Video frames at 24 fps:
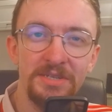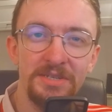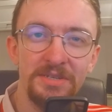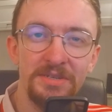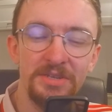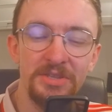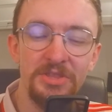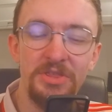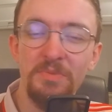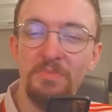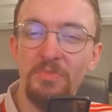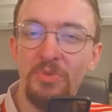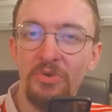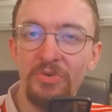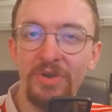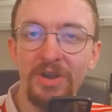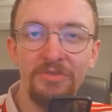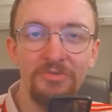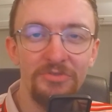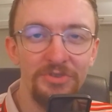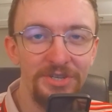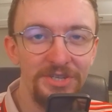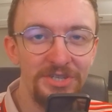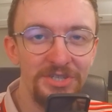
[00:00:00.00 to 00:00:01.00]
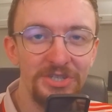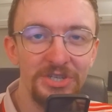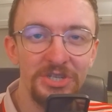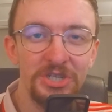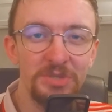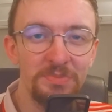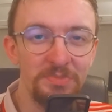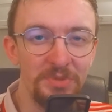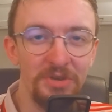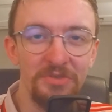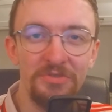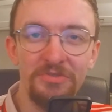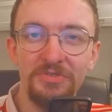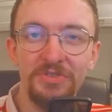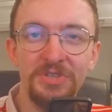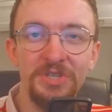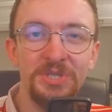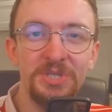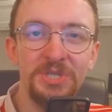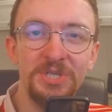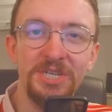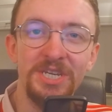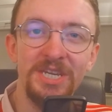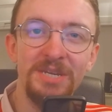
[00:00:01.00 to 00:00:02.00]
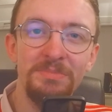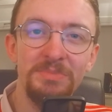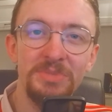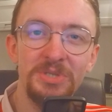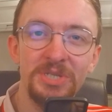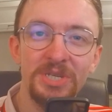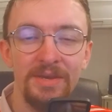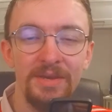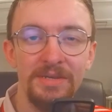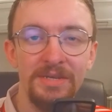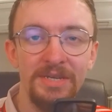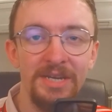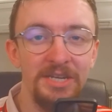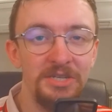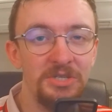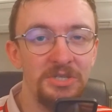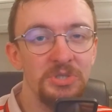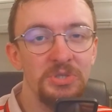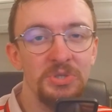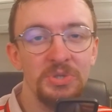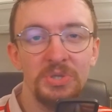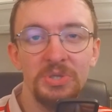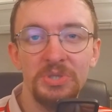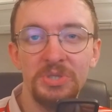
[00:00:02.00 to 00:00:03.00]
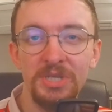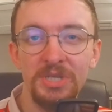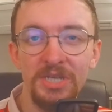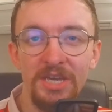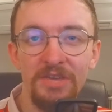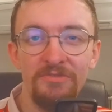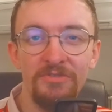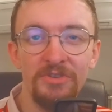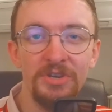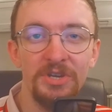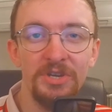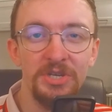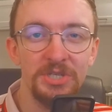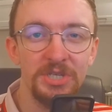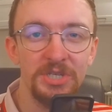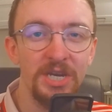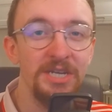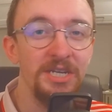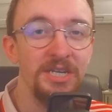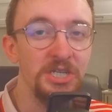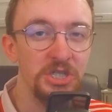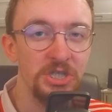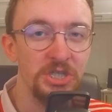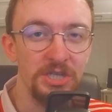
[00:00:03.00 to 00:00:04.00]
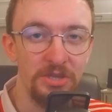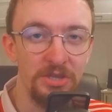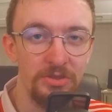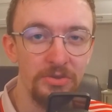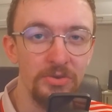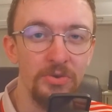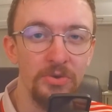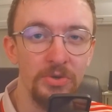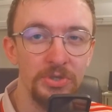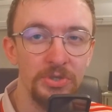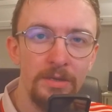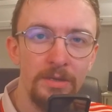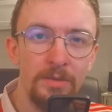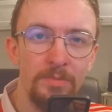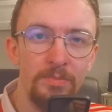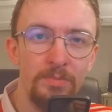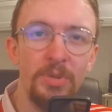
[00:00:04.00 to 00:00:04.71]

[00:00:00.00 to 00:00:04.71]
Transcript: the more I research both of these teams, it does look as even as I initially thought.